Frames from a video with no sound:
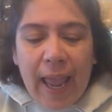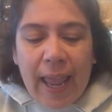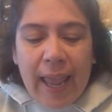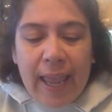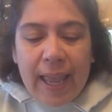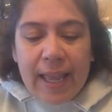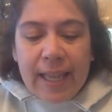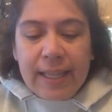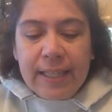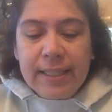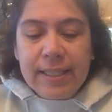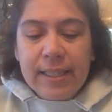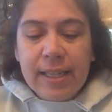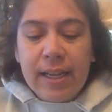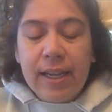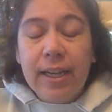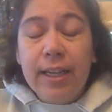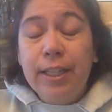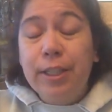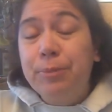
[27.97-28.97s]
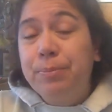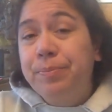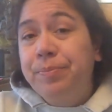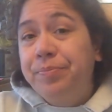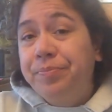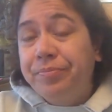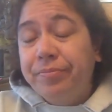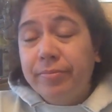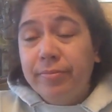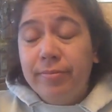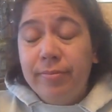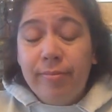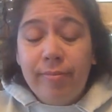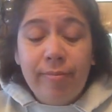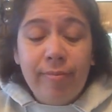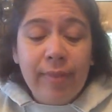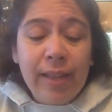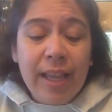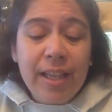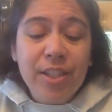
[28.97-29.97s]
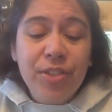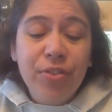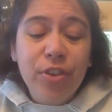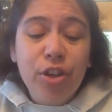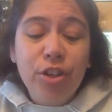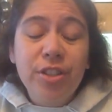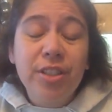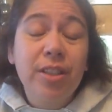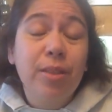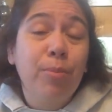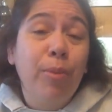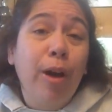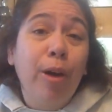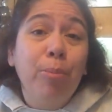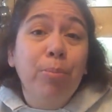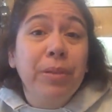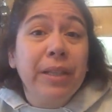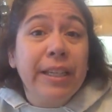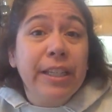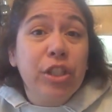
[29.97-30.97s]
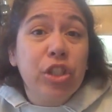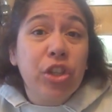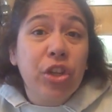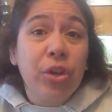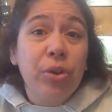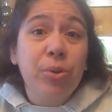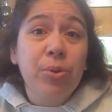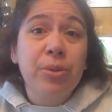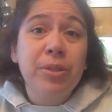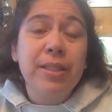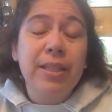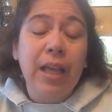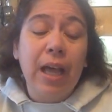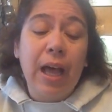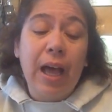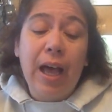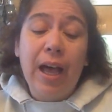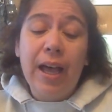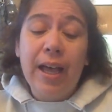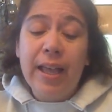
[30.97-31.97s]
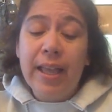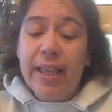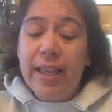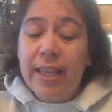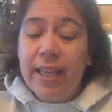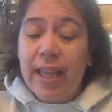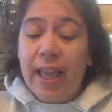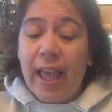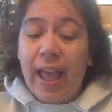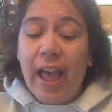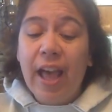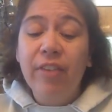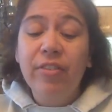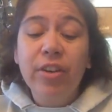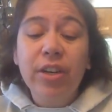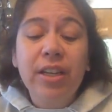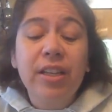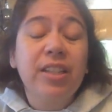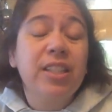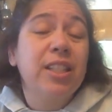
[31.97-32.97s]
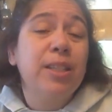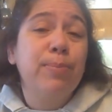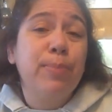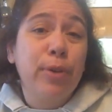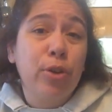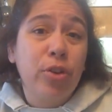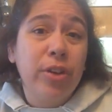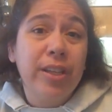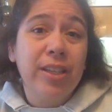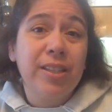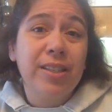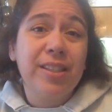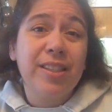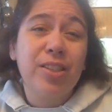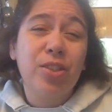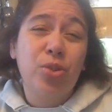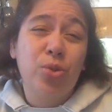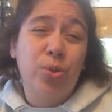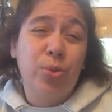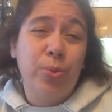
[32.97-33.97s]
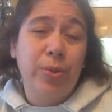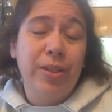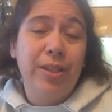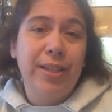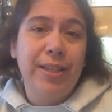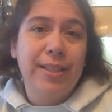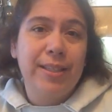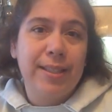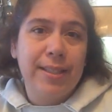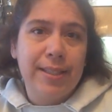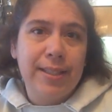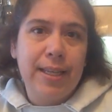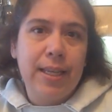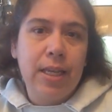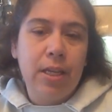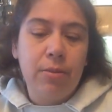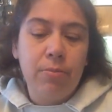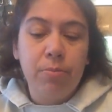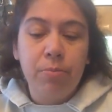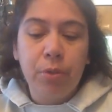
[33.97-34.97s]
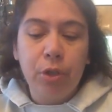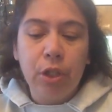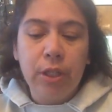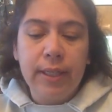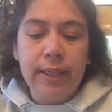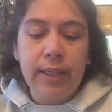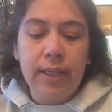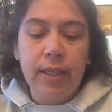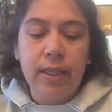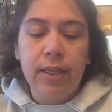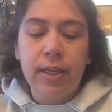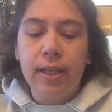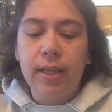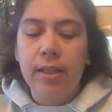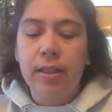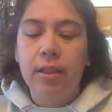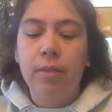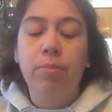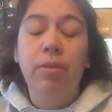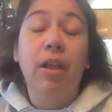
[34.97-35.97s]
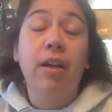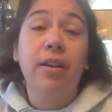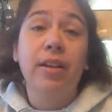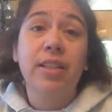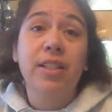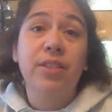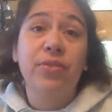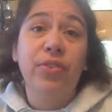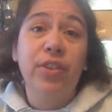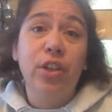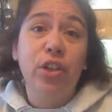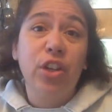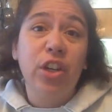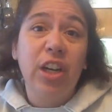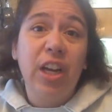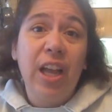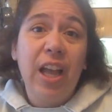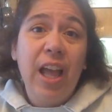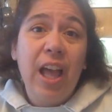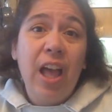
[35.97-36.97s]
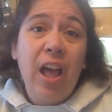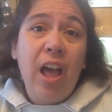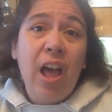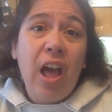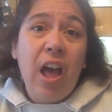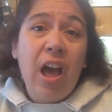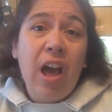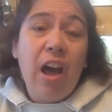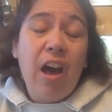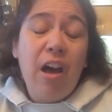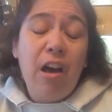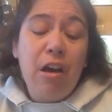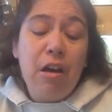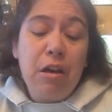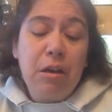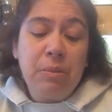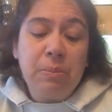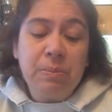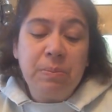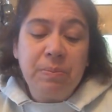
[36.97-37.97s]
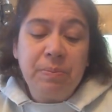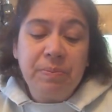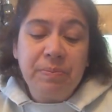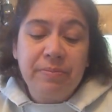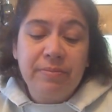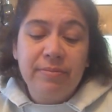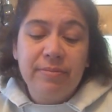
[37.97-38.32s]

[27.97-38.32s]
And um, as far as the mom pledge goes, I haven't experienced or really seen bullying in the blogosphere, um,